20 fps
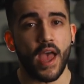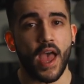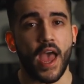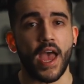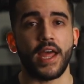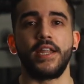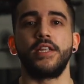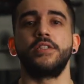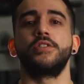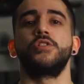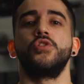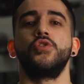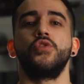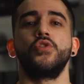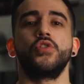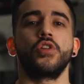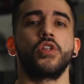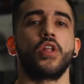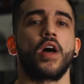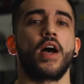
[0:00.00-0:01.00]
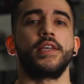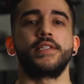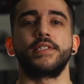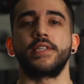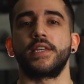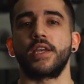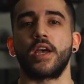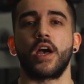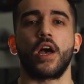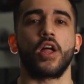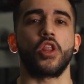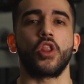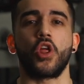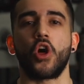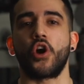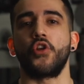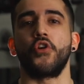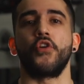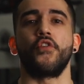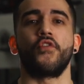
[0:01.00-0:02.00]
and is utilizing a
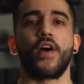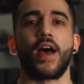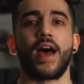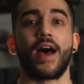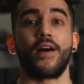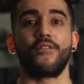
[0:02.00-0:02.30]
lot of